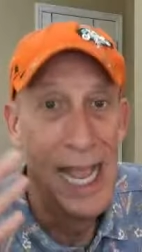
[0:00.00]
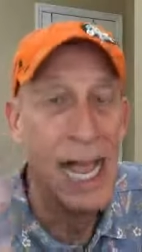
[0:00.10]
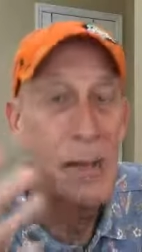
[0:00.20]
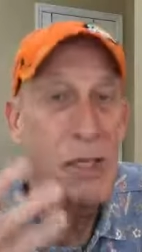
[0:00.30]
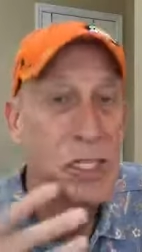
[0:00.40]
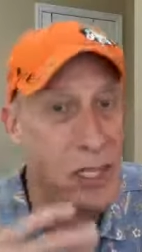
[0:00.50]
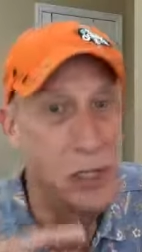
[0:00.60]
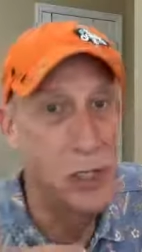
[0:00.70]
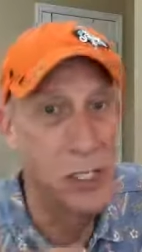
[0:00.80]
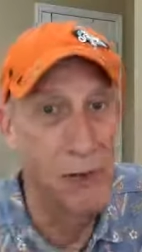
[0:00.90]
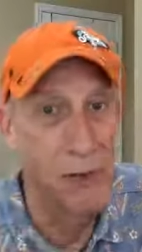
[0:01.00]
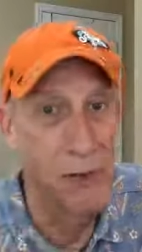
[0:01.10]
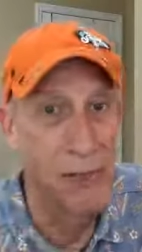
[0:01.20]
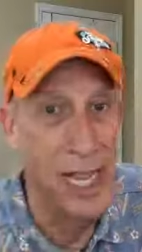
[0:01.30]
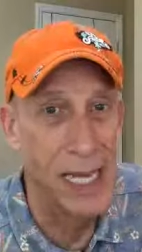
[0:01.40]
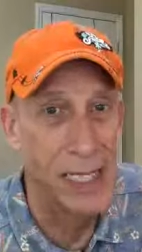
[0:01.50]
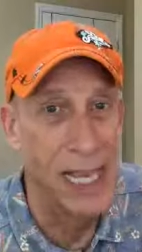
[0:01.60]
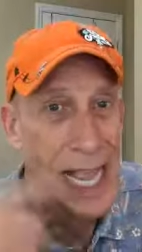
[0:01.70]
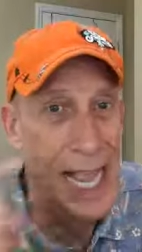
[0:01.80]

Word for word: How much can you self-reflect?